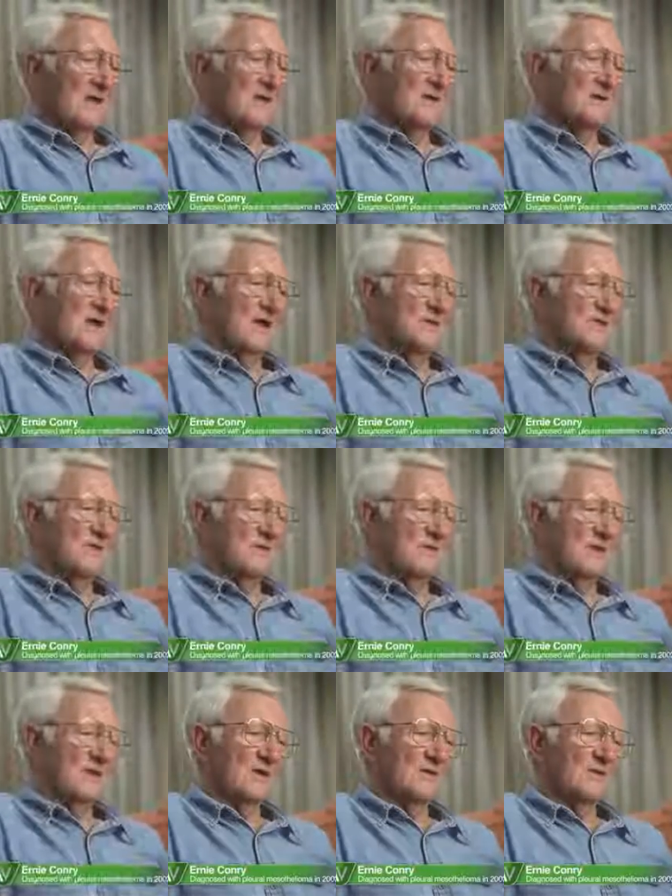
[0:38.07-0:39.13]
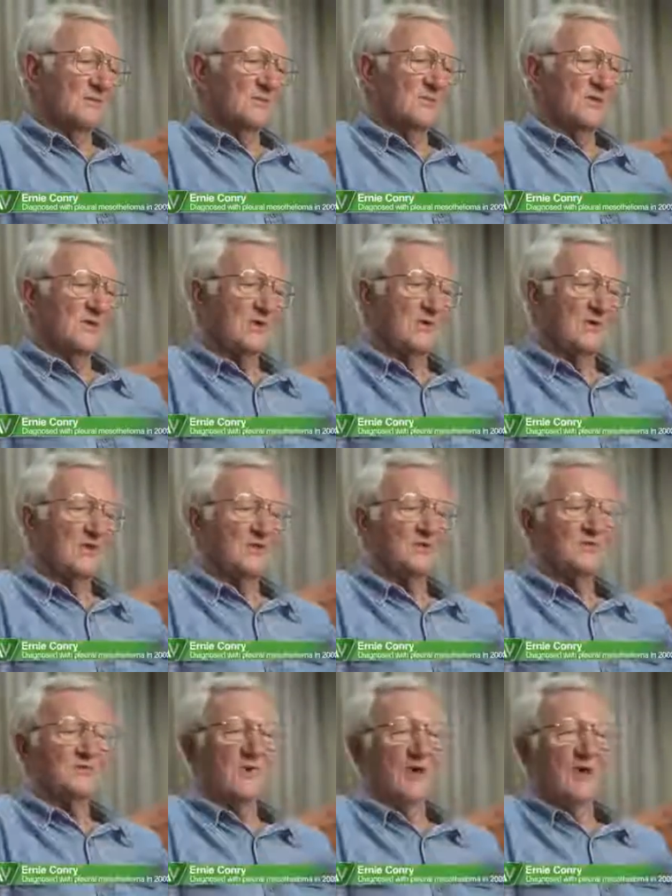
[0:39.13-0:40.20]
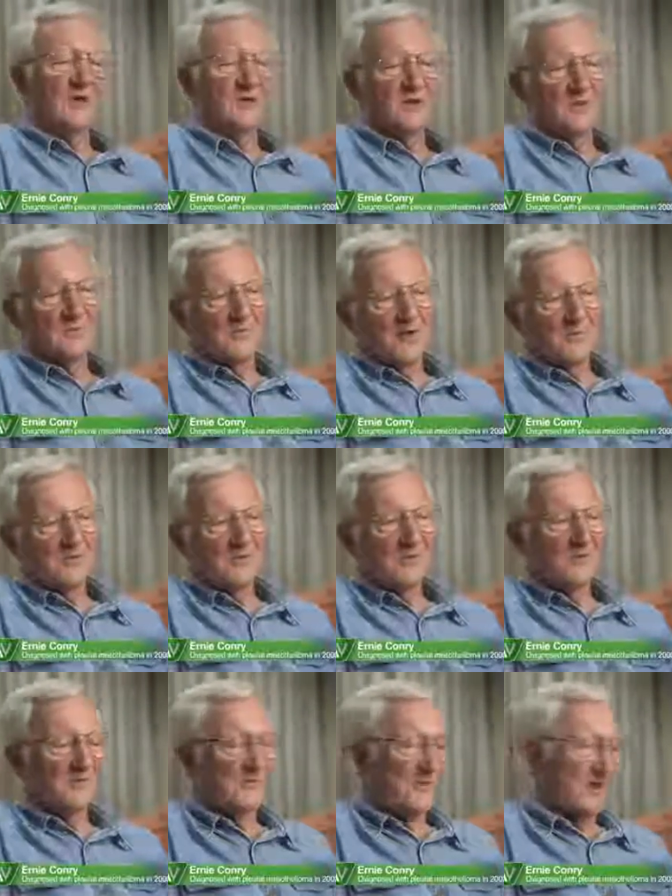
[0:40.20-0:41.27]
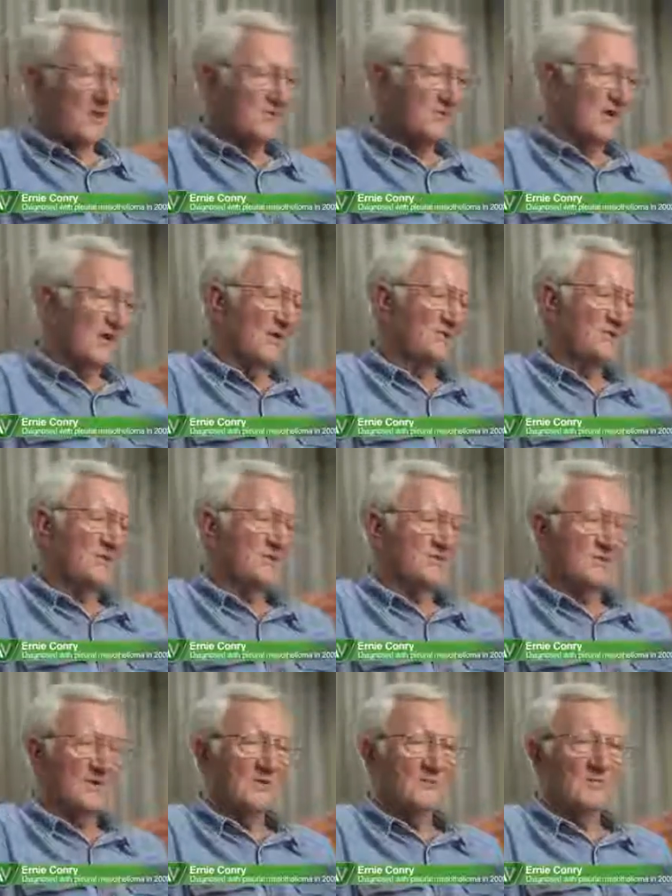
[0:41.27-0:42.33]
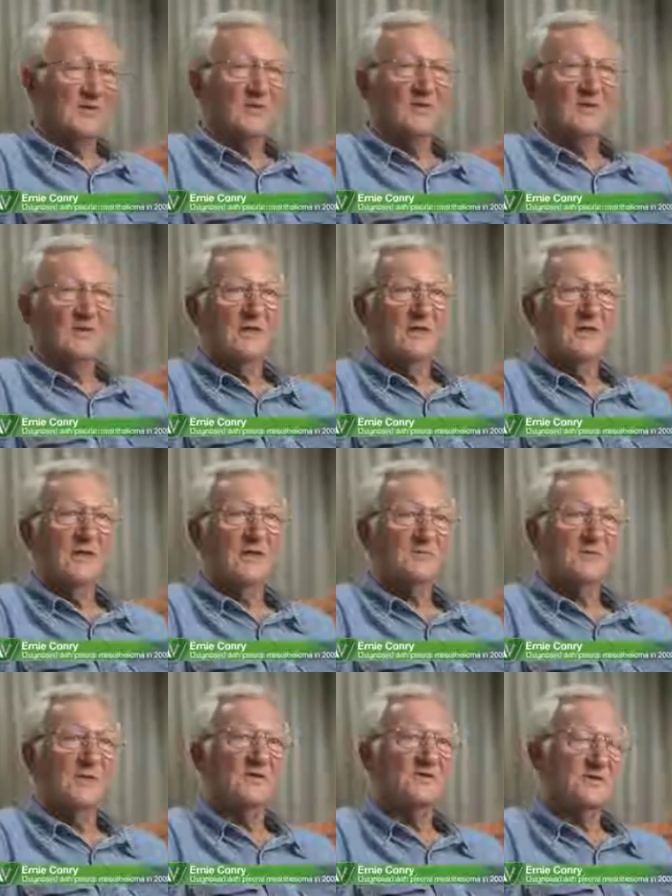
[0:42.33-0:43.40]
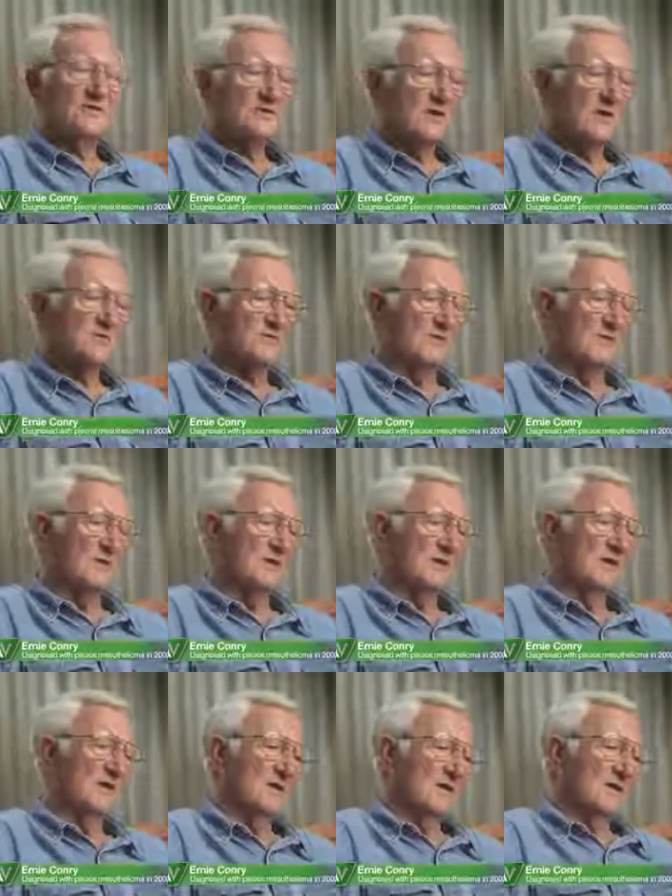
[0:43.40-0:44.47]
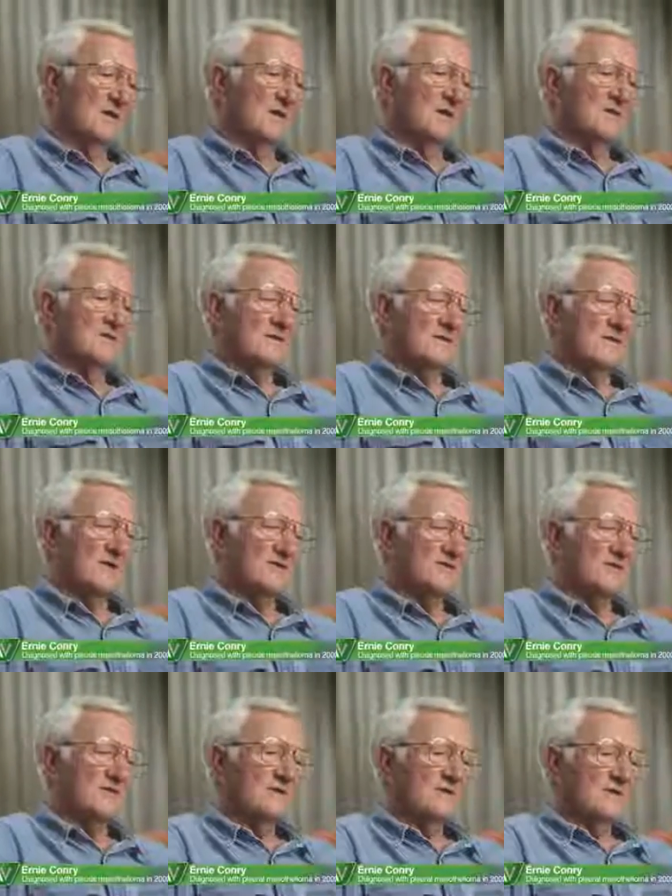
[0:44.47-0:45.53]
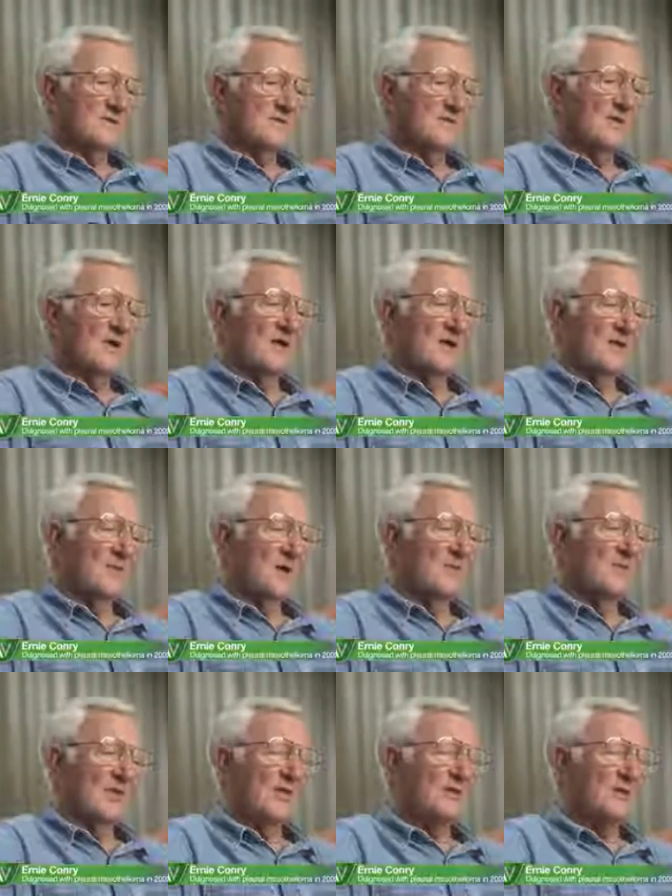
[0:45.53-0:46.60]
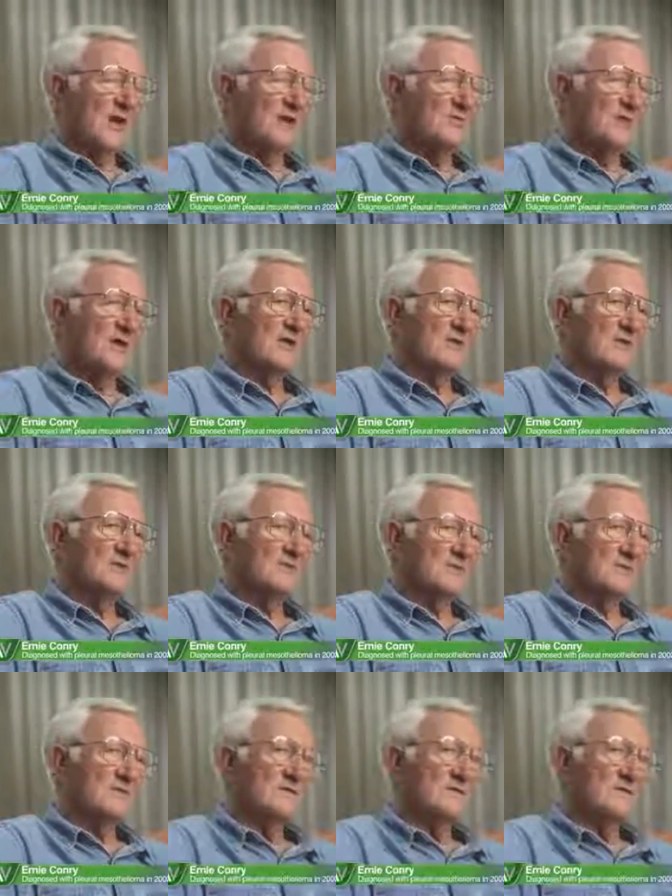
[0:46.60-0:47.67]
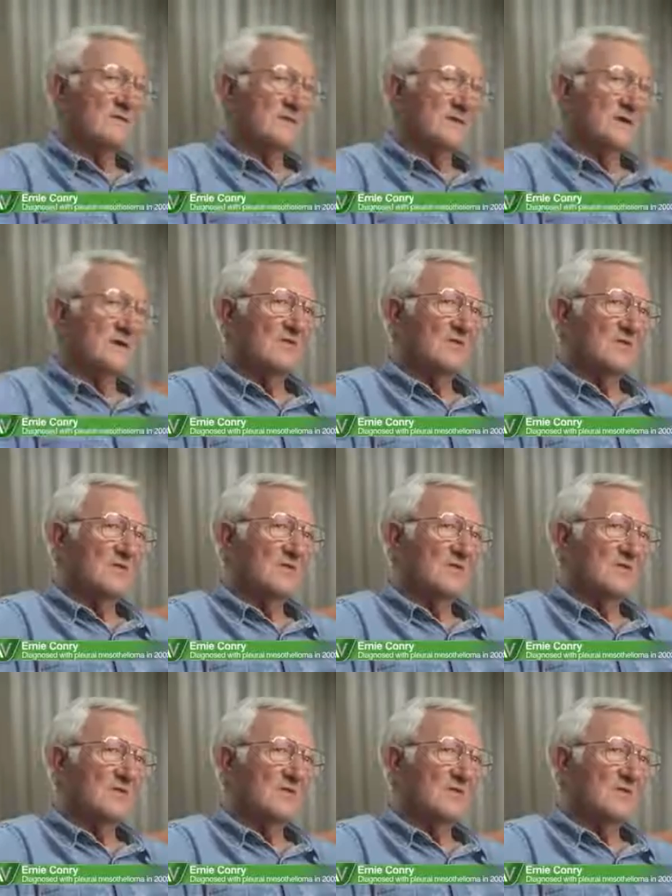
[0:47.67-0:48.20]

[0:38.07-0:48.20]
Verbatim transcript: And consequently, this material gets dry and you bump it, it flakes off, so you start breathing in the asbestos specimen. So that's how my brother contacted the uh,